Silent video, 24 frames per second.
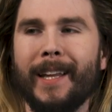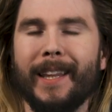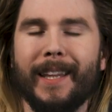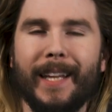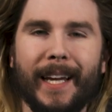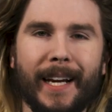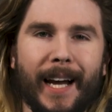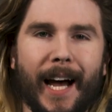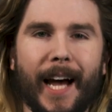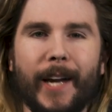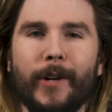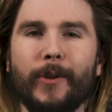
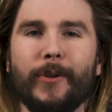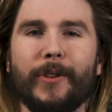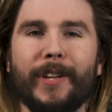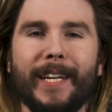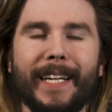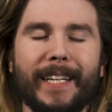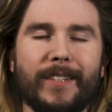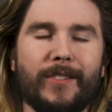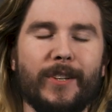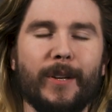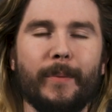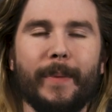then I don't
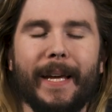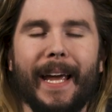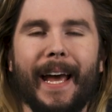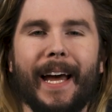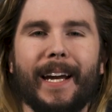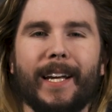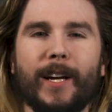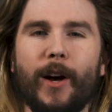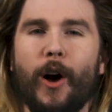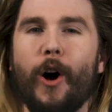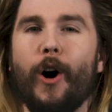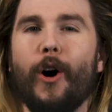think it's going to be
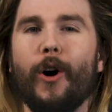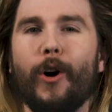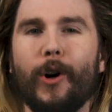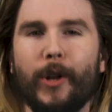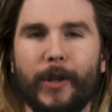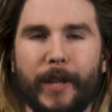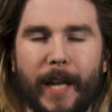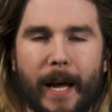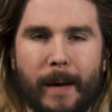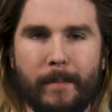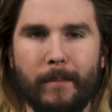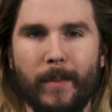adding
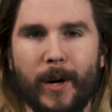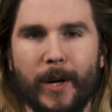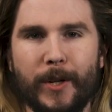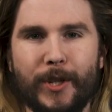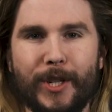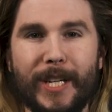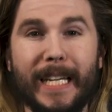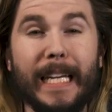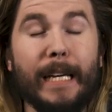all that much,